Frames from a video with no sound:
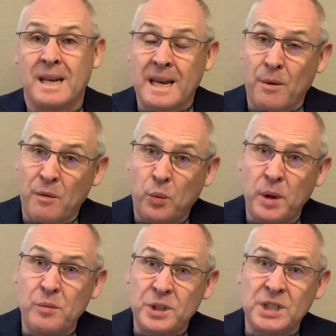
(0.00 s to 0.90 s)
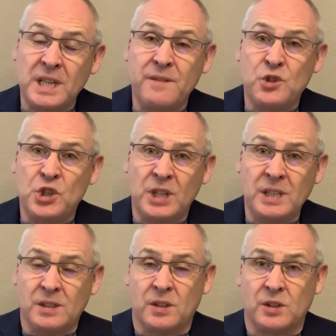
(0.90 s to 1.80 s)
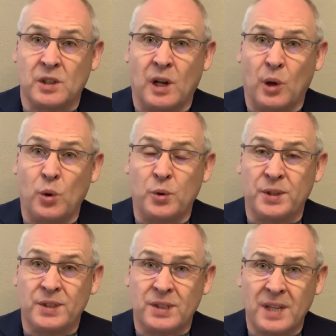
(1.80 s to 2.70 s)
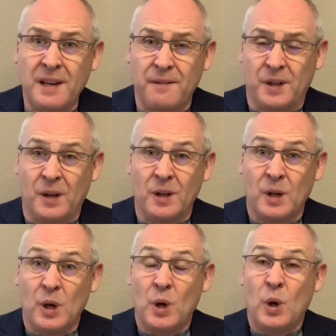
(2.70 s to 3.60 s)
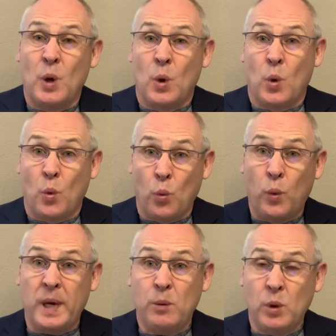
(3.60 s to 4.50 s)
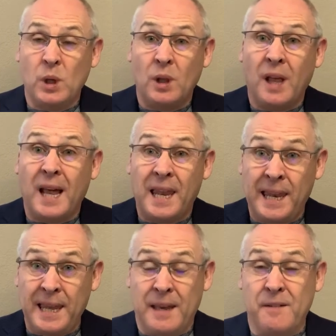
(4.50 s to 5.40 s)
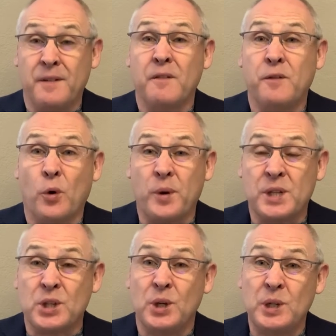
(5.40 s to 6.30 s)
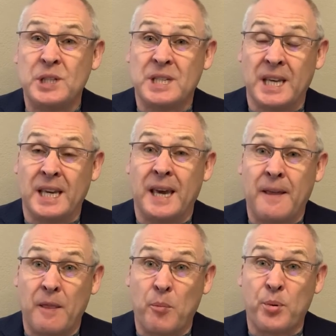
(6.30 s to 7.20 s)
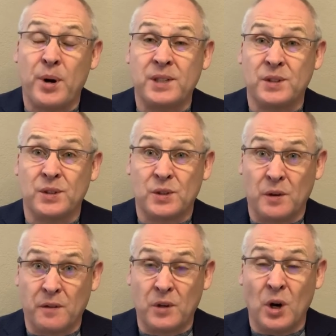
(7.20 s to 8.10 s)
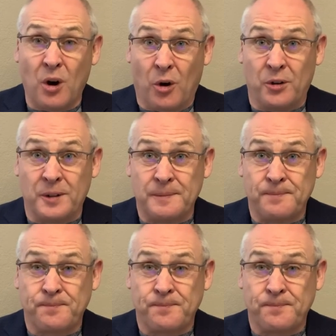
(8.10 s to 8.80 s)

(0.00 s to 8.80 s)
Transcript: Now, if we receive Jesus as our Lord and Saviour, we will live for eternity in the presence of God.